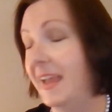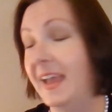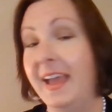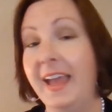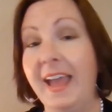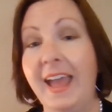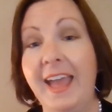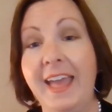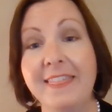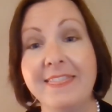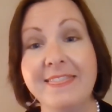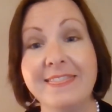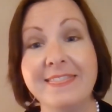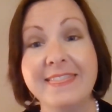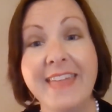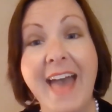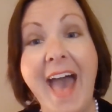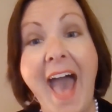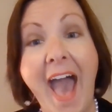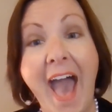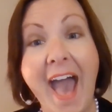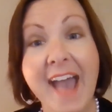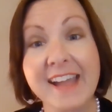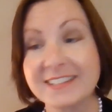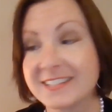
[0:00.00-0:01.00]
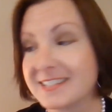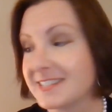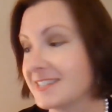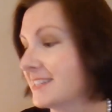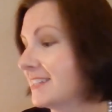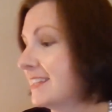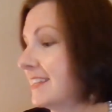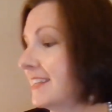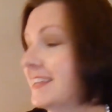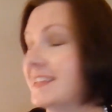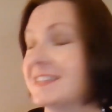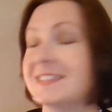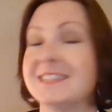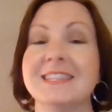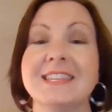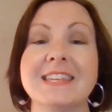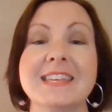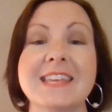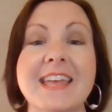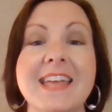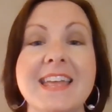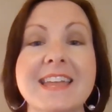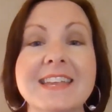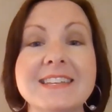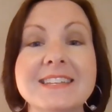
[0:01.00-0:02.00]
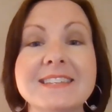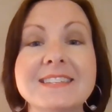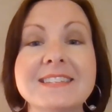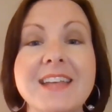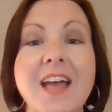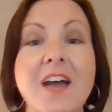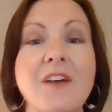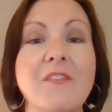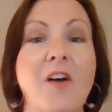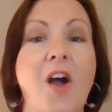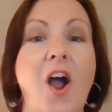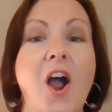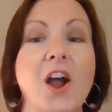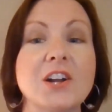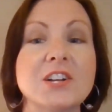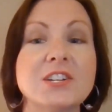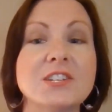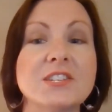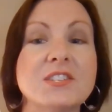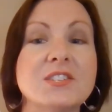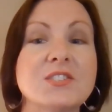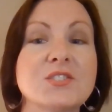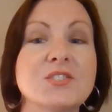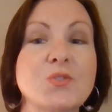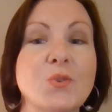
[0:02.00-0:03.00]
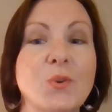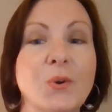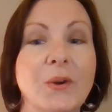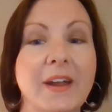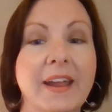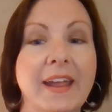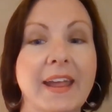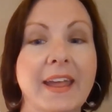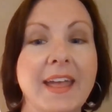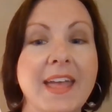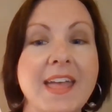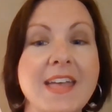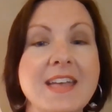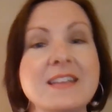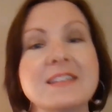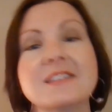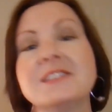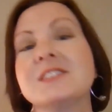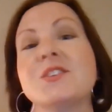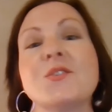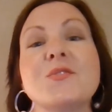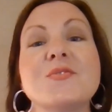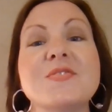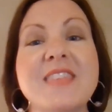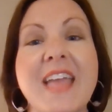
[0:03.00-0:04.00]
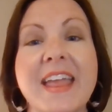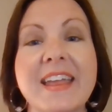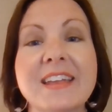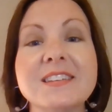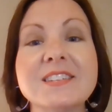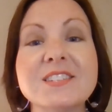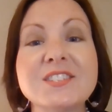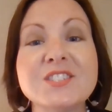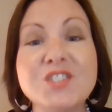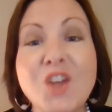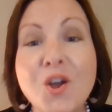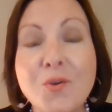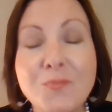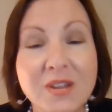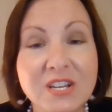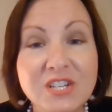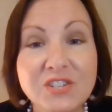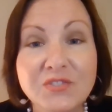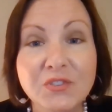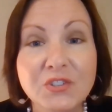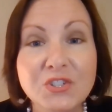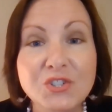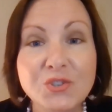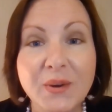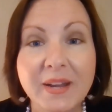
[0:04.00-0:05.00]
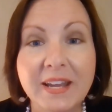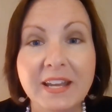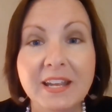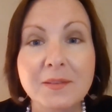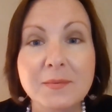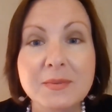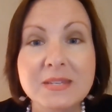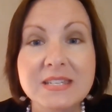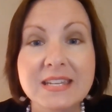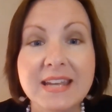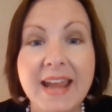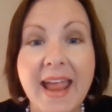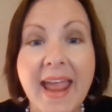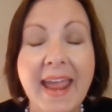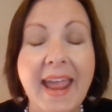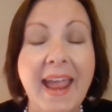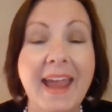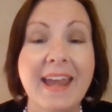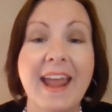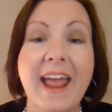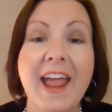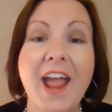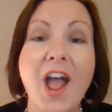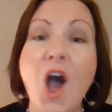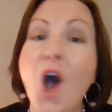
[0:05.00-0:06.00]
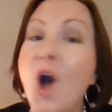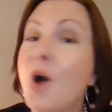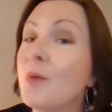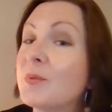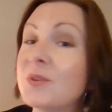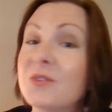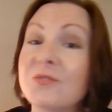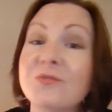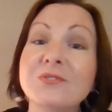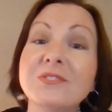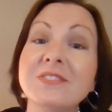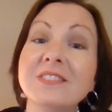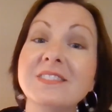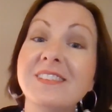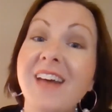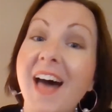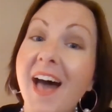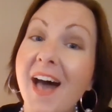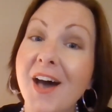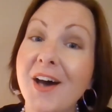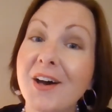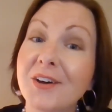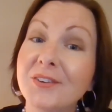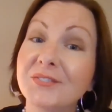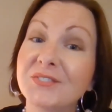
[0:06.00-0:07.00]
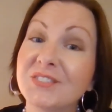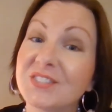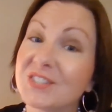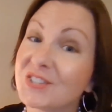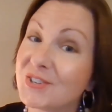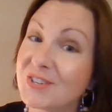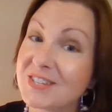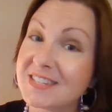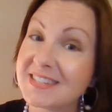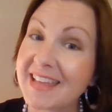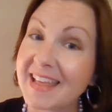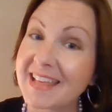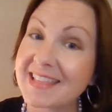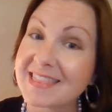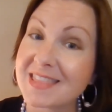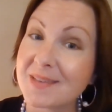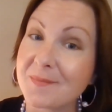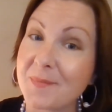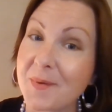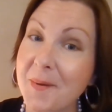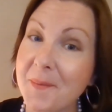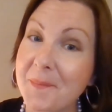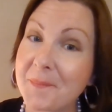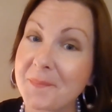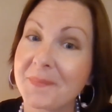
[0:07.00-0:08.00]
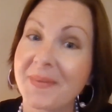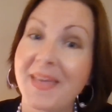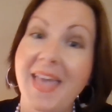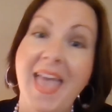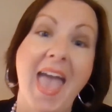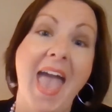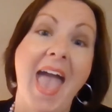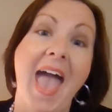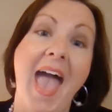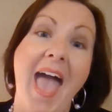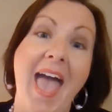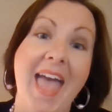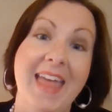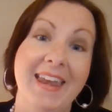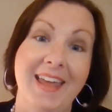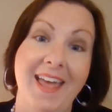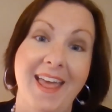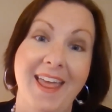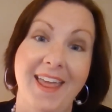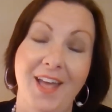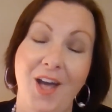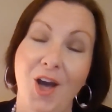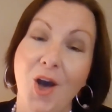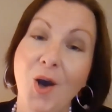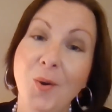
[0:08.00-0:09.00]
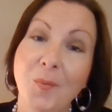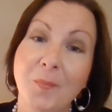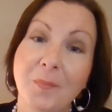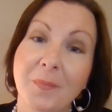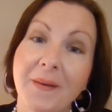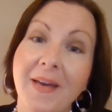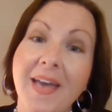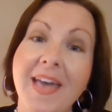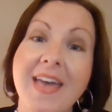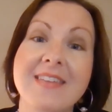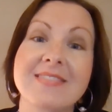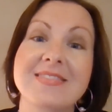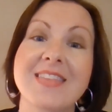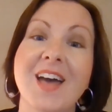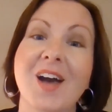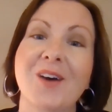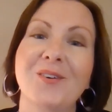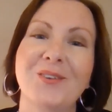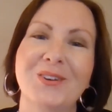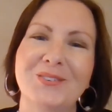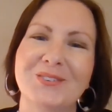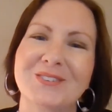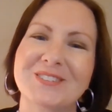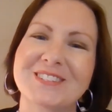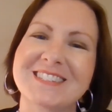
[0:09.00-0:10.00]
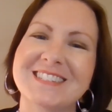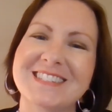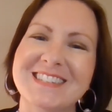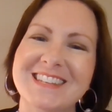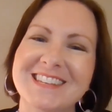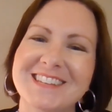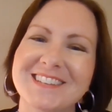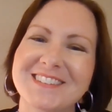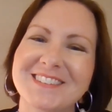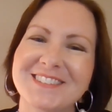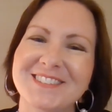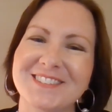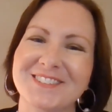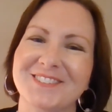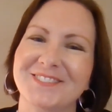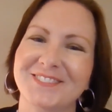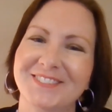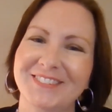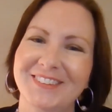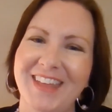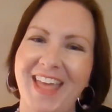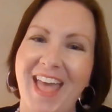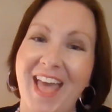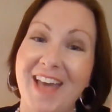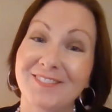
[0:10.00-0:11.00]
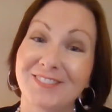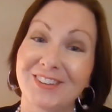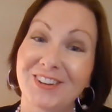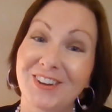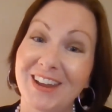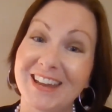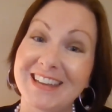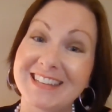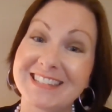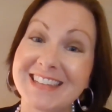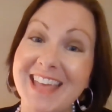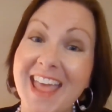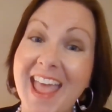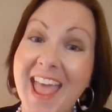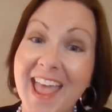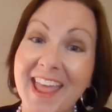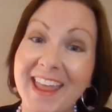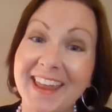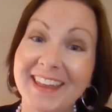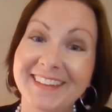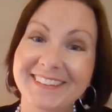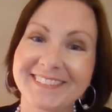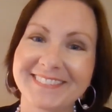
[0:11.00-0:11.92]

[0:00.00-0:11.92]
And that is the end of our story. So thanks so much for joining me today, and I hope you loved Chrysanthemum. And I hope that we will see you soon. Have a great day.